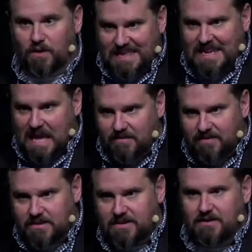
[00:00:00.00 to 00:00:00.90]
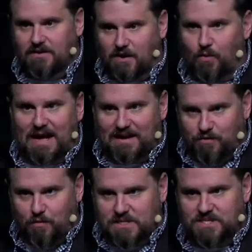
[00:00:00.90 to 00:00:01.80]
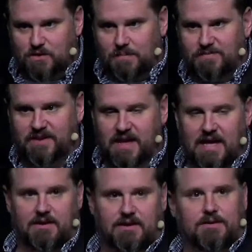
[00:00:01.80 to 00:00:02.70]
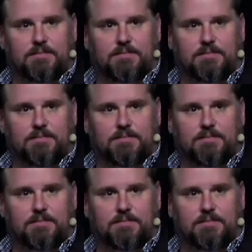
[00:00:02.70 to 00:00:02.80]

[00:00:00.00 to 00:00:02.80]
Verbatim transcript: with any of it or why everyone's so upset.